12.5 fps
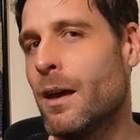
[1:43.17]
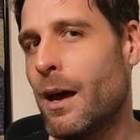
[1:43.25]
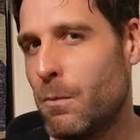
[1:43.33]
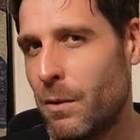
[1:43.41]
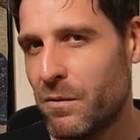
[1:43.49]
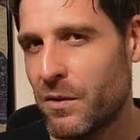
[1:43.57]

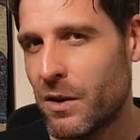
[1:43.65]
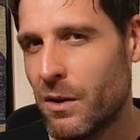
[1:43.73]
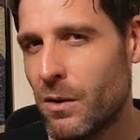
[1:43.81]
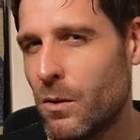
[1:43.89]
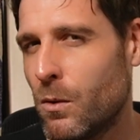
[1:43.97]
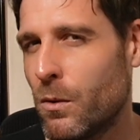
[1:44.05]
However,
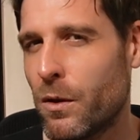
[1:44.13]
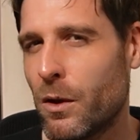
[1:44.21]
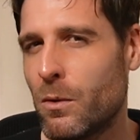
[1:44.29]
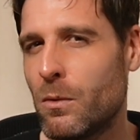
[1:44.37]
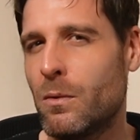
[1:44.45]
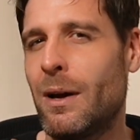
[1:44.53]

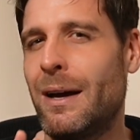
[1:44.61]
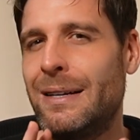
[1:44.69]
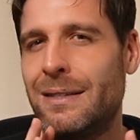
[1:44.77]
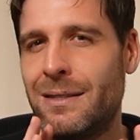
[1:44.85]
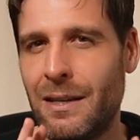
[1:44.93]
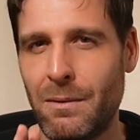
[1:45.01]
although I
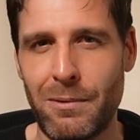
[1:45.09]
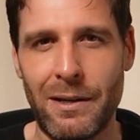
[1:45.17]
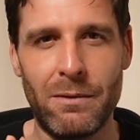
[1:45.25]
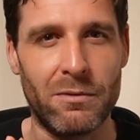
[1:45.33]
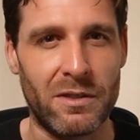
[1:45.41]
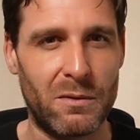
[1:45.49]

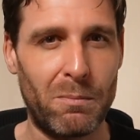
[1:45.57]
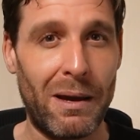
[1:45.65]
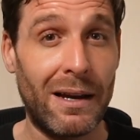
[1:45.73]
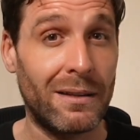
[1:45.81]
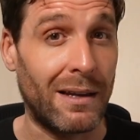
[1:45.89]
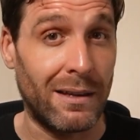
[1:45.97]
deeply
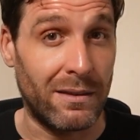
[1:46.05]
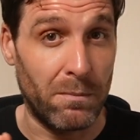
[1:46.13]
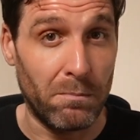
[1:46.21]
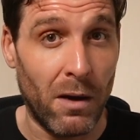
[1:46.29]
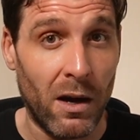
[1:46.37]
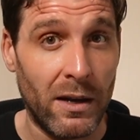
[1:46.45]
respect and
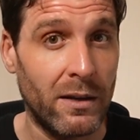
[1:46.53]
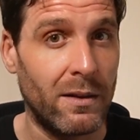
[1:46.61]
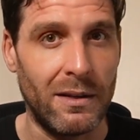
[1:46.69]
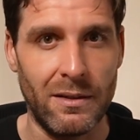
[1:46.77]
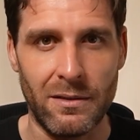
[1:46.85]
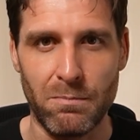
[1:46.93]
admire
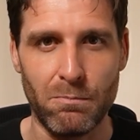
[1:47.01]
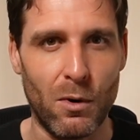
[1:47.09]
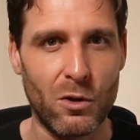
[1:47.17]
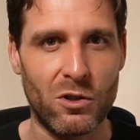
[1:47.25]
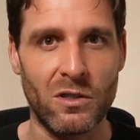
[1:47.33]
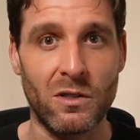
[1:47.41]
these
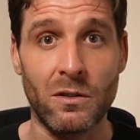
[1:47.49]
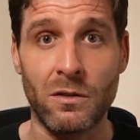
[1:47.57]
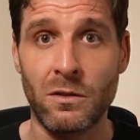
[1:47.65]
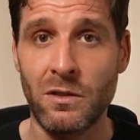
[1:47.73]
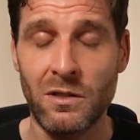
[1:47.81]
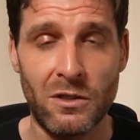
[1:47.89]

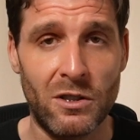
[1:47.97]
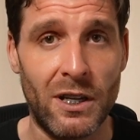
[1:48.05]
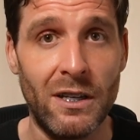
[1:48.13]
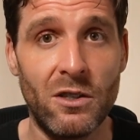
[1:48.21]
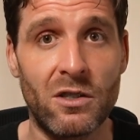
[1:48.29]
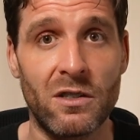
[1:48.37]
modern
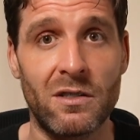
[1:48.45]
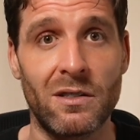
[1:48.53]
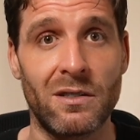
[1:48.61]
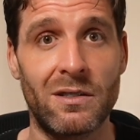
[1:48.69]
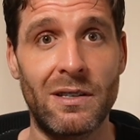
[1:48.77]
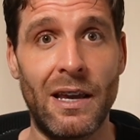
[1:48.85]
teachers
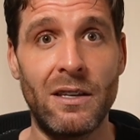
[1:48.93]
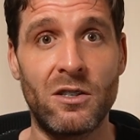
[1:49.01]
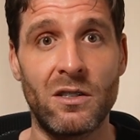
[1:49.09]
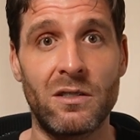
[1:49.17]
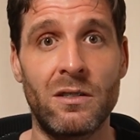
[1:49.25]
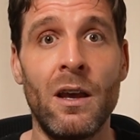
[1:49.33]
and
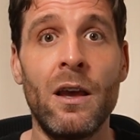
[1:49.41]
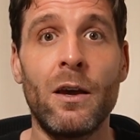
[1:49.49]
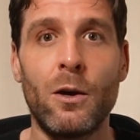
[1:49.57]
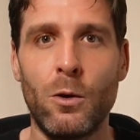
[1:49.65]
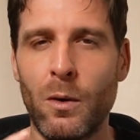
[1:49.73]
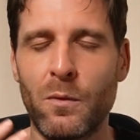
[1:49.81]
sages
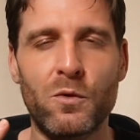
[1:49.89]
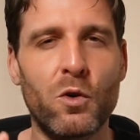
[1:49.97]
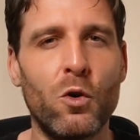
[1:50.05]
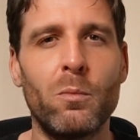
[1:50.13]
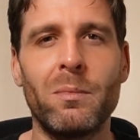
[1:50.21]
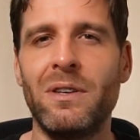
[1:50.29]
who have
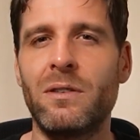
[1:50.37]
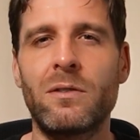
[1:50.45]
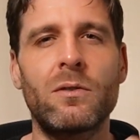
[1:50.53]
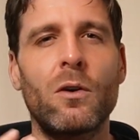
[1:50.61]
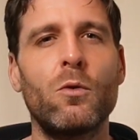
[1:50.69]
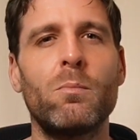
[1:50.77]
taught me
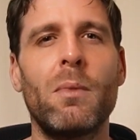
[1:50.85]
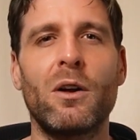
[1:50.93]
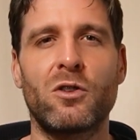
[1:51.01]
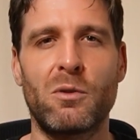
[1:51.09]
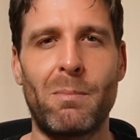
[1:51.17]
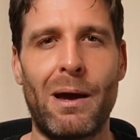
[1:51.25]
so
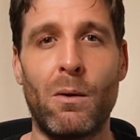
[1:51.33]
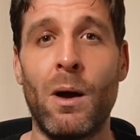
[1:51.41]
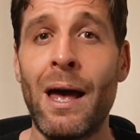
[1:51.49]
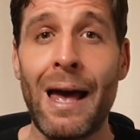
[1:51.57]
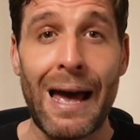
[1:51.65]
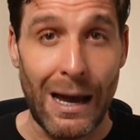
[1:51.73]
much about
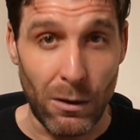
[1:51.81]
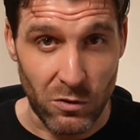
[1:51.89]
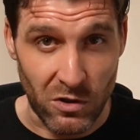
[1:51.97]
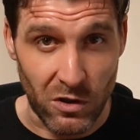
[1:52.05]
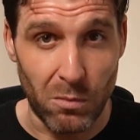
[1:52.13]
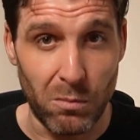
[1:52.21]
how
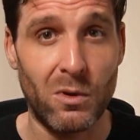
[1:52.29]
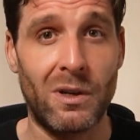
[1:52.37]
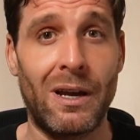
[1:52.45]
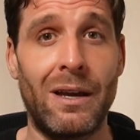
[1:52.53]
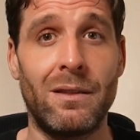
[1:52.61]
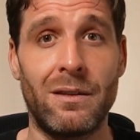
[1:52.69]
to
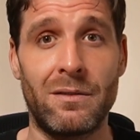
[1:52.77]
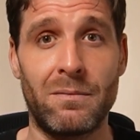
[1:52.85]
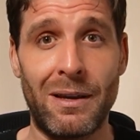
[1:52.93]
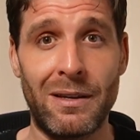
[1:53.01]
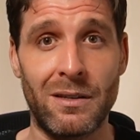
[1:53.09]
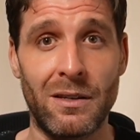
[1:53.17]
communicate this
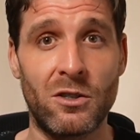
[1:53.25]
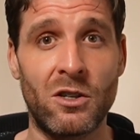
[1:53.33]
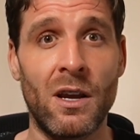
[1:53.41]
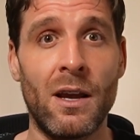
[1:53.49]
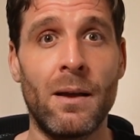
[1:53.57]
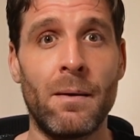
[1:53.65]
message,
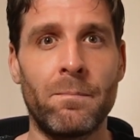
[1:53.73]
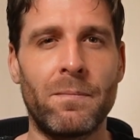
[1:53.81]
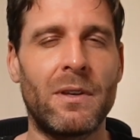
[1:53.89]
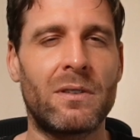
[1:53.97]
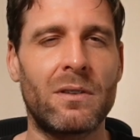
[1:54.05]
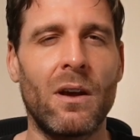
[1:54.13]

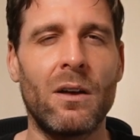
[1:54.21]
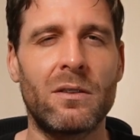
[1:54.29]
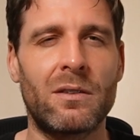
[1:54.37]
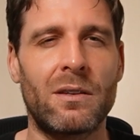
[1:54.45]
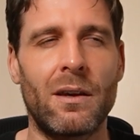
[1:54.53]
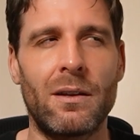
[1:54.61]
this
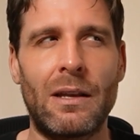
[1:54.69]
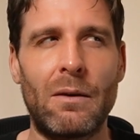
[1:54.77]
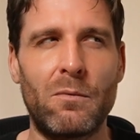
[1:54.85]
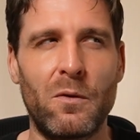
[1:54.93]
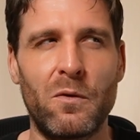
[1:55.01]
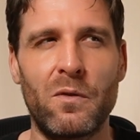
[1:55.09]
answer
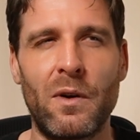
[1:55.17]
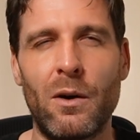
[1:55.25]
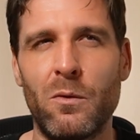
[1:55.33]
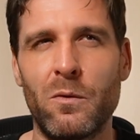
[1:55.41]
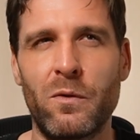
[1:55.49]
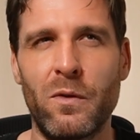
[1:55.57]
never
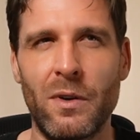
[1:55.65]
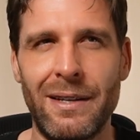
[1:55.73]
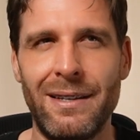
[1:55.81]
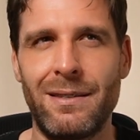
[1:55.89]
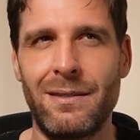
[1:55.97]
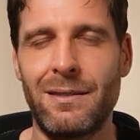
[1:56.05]
felt
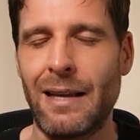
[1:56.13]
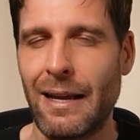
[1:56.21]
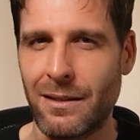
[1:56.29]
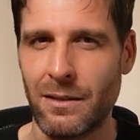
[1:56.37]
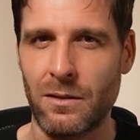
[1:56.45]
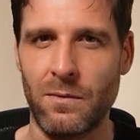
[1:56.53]
fully
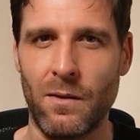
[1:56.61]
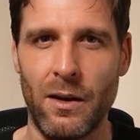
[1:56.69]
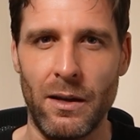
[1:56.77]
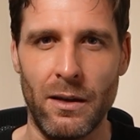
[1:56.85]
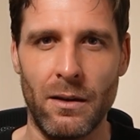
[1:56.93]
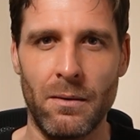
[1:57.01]

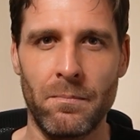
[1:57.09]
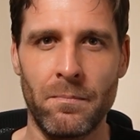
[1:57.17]
satisfying